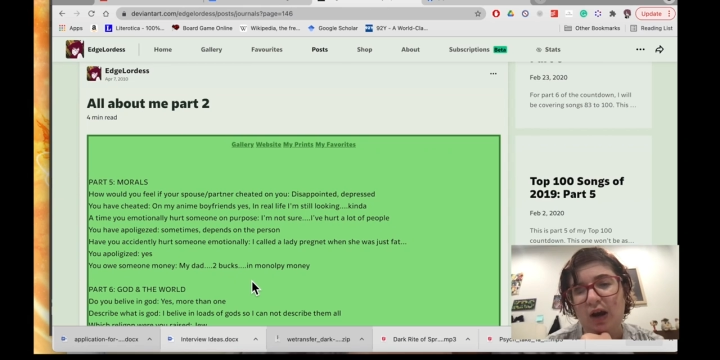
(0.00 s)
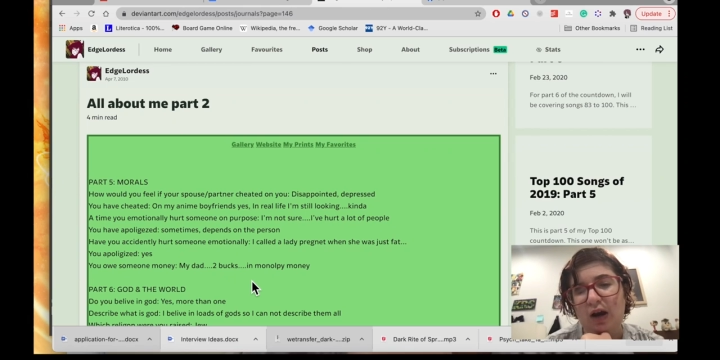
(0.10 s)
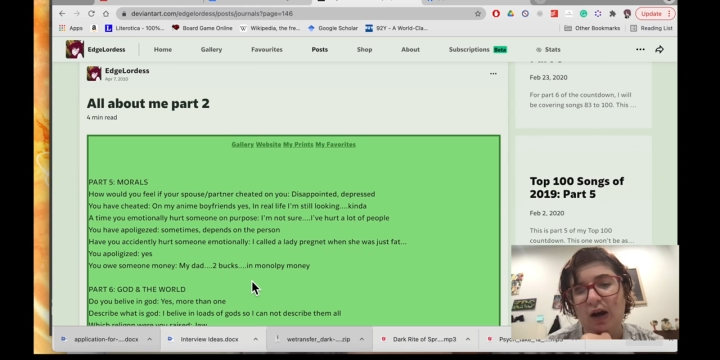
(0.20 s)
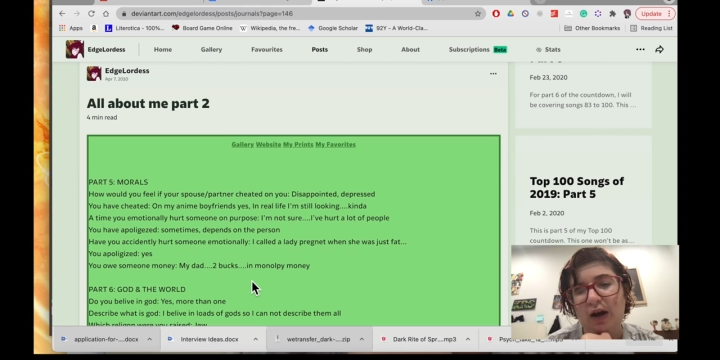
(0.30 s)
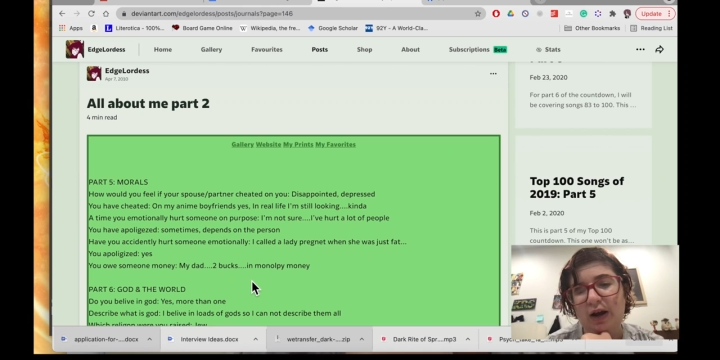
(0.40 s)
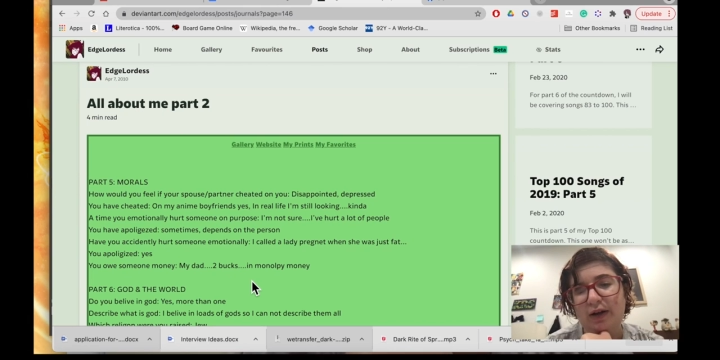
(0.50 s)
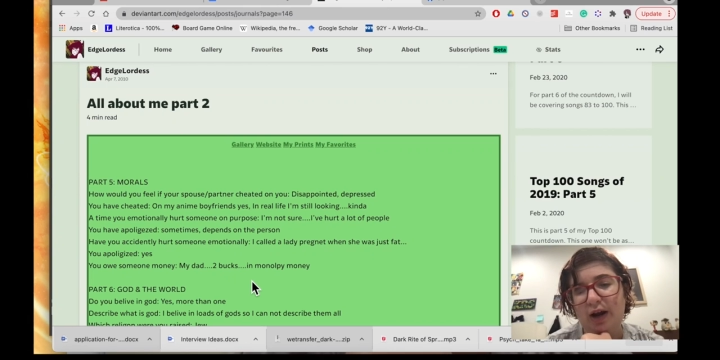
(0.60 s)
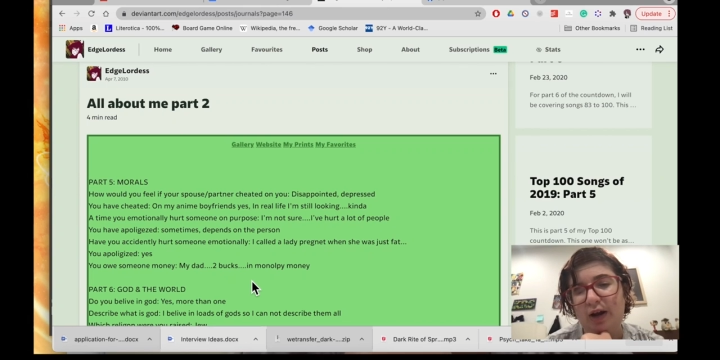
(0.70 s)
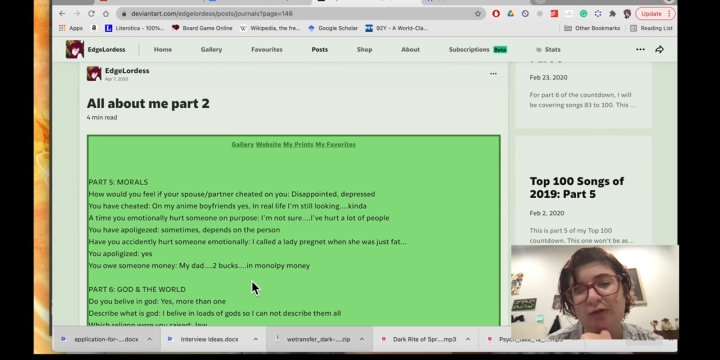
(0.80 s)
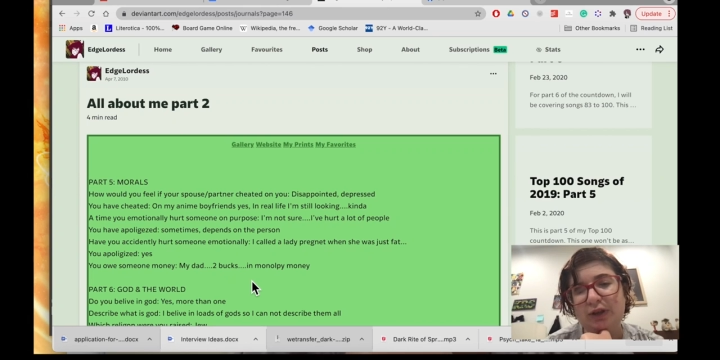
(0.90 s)
And
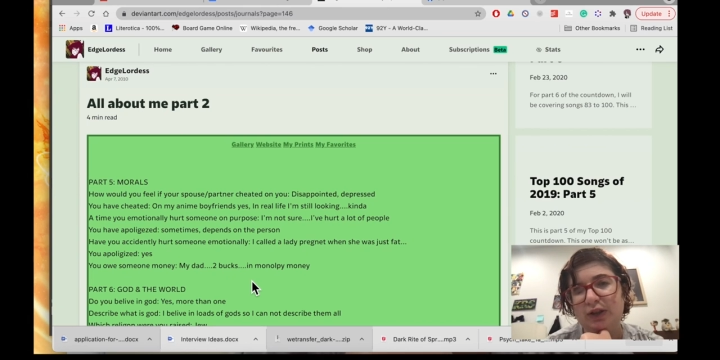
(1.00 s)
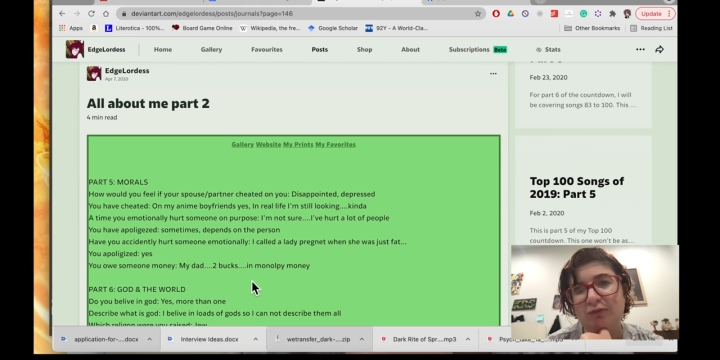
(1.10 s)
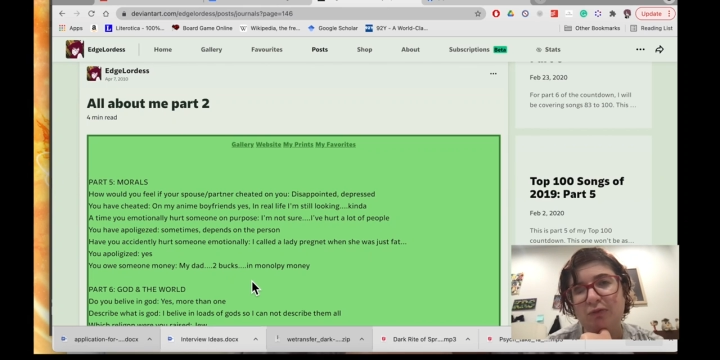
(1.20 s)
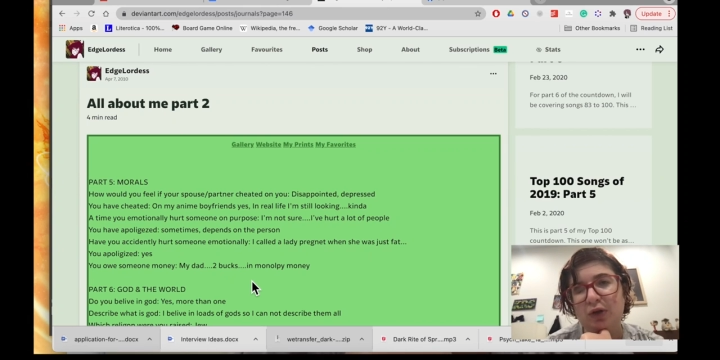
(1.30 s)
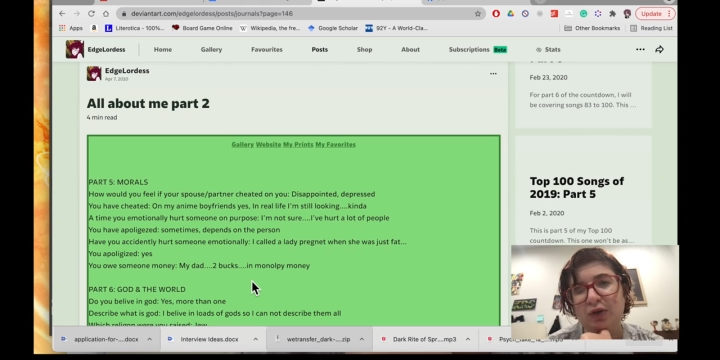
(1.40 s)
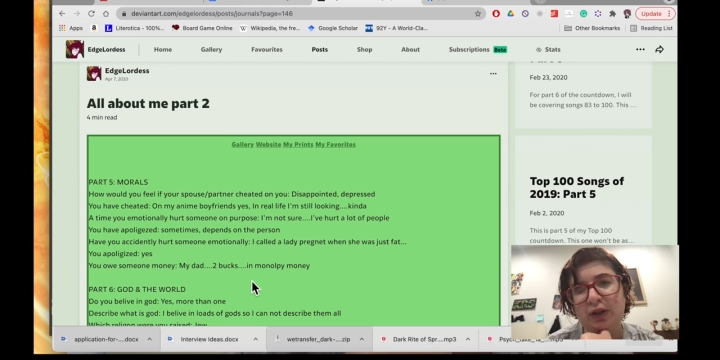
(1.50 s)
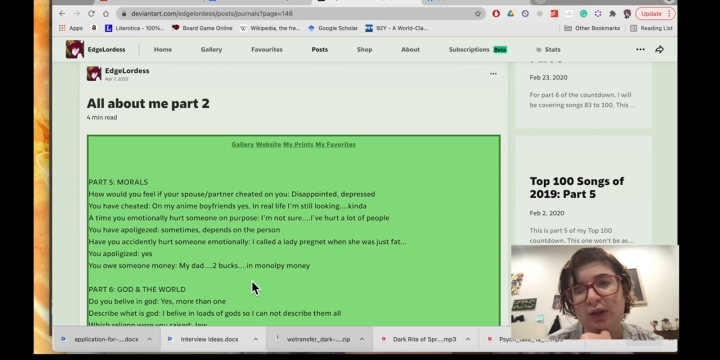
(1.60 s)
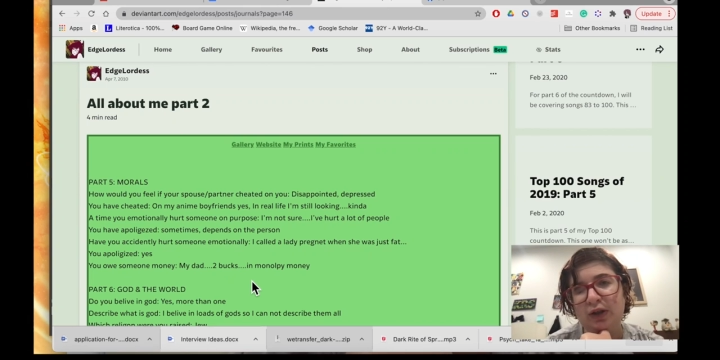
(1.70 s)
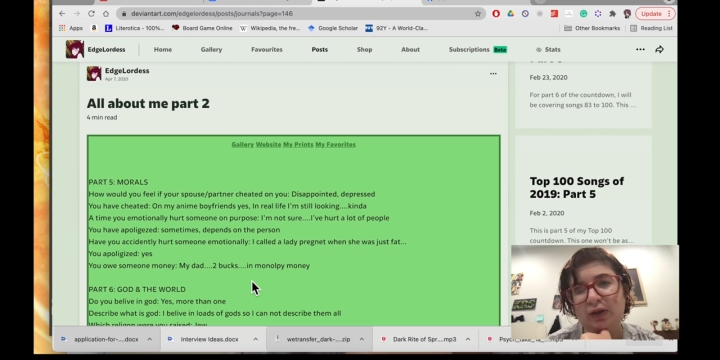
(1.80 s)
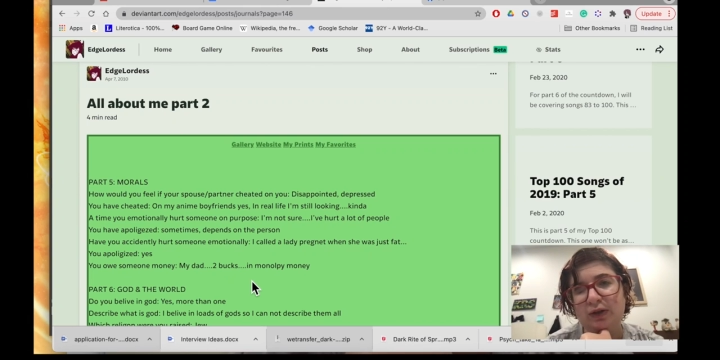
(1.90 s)
I would just emotionally
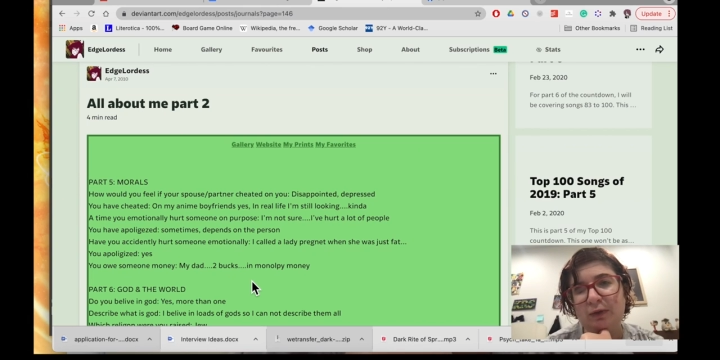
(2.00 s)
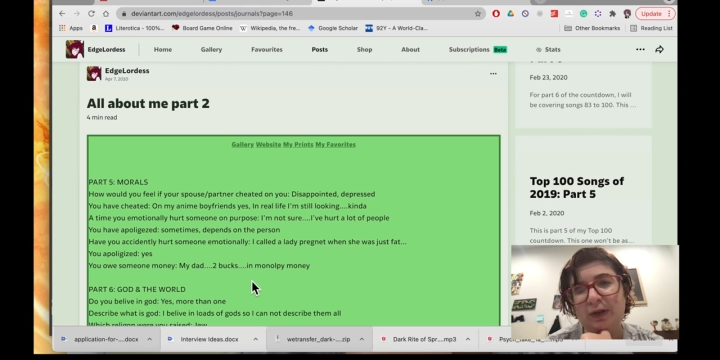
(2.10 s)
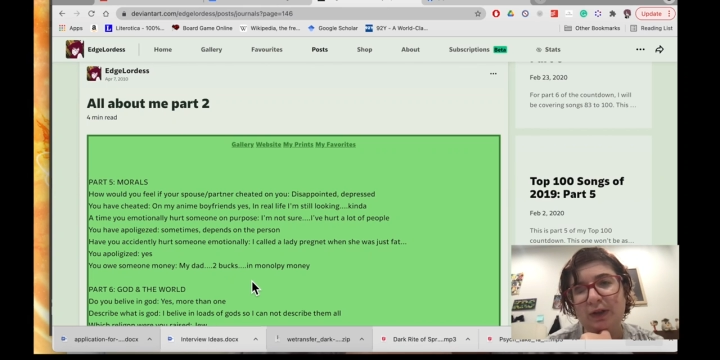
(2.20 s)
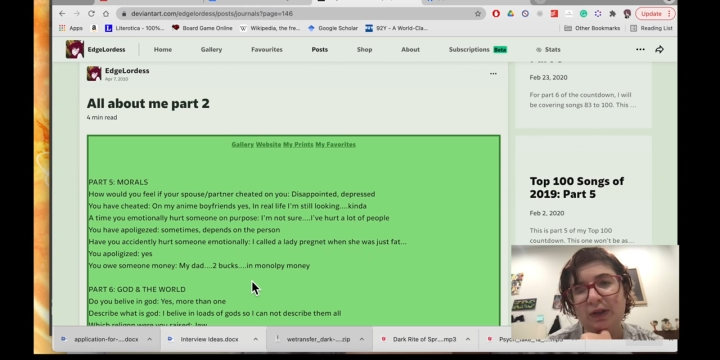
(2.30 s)
hurt someone